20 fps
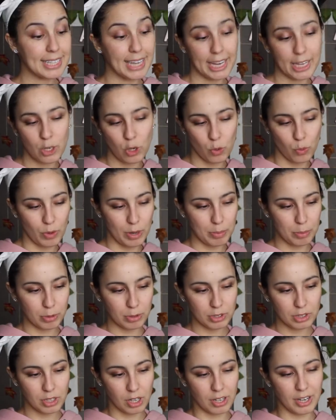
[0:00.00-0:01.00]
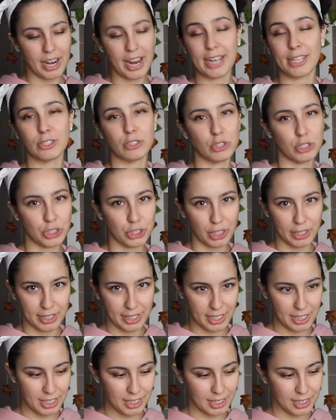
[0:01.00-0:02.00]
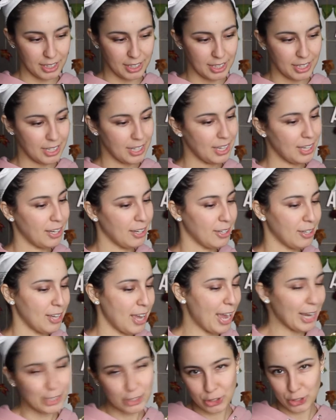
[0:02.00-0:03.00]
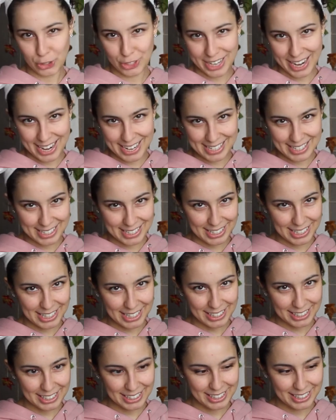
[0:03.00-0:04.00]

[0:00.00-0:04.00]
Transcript: Tayto ripples are extra chunky, extra tasty.